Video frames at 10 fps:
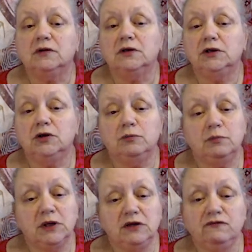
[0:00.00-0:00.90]
you
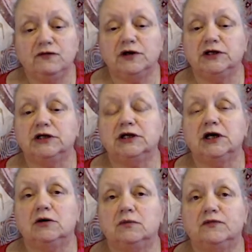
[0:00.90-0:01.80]
may find it
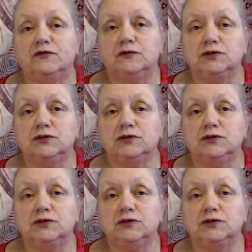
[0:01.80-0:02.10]
helpful